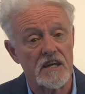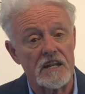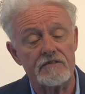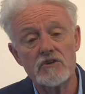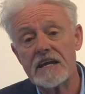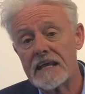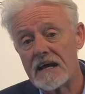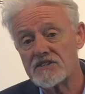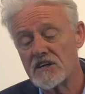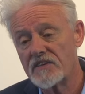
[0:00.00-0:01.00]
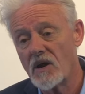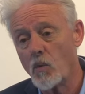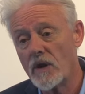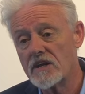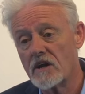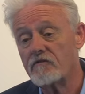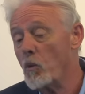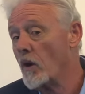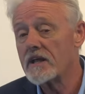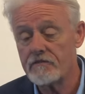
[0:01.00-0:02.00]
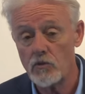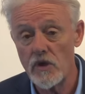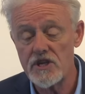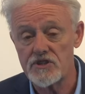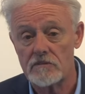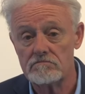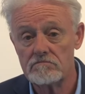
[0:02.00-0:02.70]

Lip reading: And if you get outside that window for whatever reason,